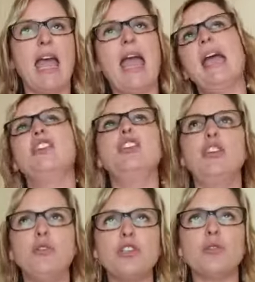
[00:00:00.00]
And
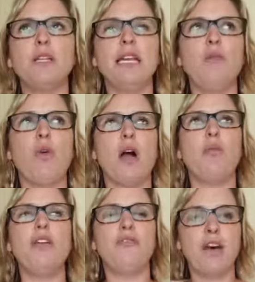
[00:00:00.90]
usually what
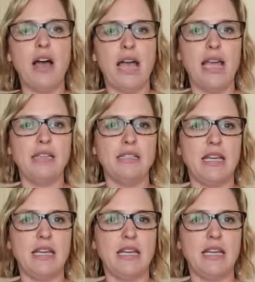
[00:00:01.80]
we find